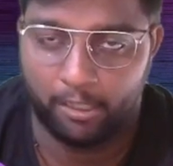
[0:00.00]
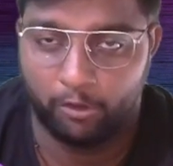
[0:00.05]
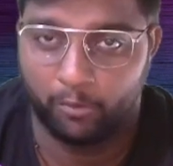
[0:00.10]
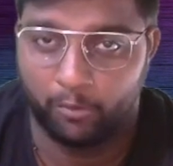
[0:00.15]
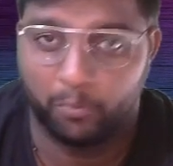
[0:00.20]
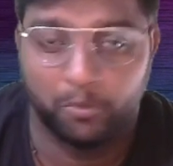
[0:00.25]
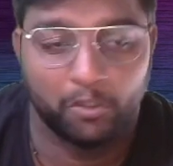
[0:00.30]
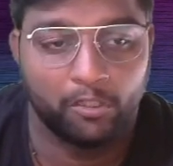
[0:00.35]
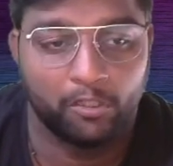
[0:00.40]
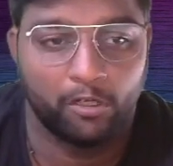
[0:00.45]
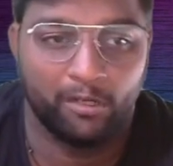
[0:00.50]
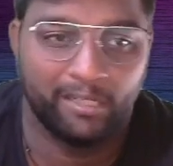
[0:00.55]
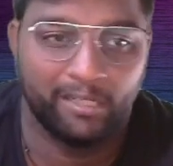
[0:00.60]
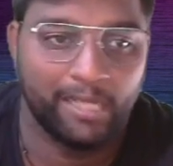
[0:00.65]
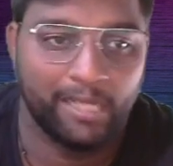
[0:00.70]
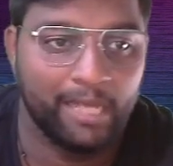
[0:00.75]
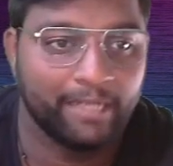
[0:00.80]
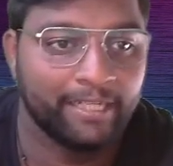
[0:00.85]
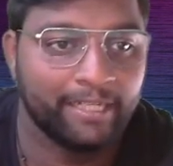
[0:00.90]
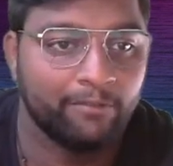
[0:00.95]
output or
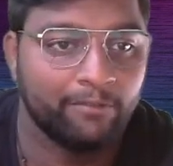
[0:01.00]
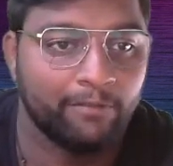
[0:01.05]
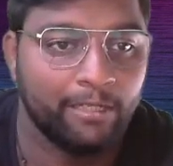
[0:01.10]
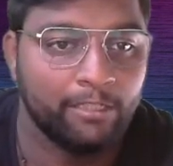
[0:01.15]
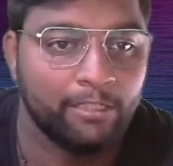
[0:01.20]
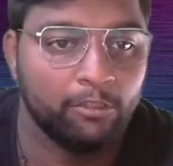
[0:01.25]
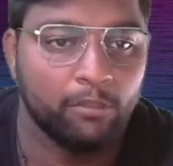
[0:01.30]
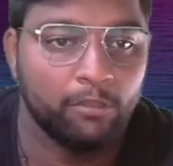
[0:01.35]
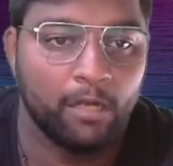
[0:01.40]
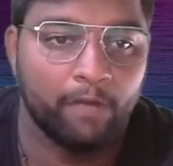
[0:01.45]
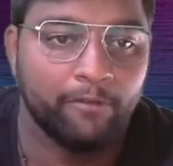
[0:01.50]
target value.